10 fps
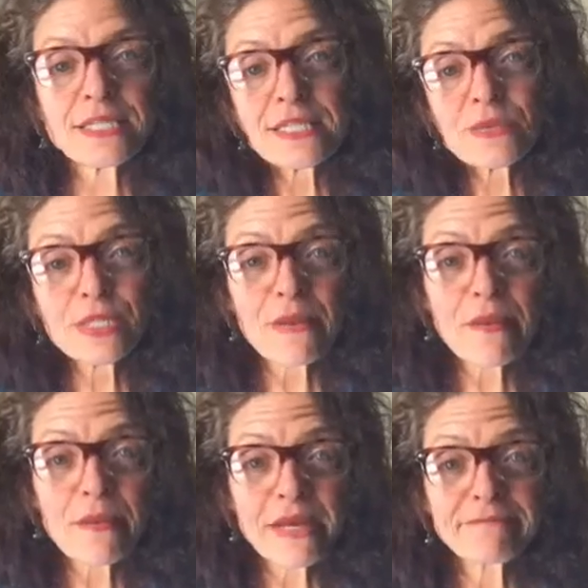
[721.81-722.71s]
this is what's on my
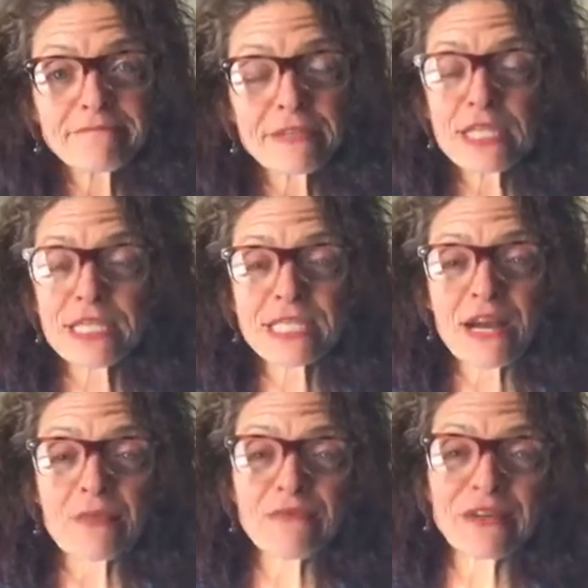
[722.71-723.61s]
mind, and this is
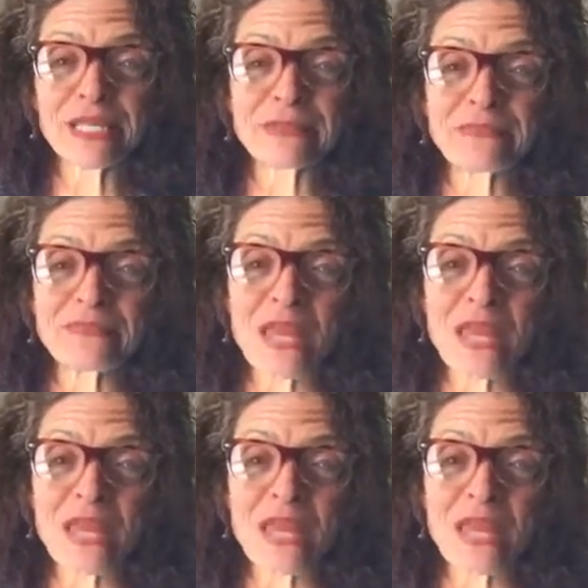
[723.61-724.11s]
how I've been feeling.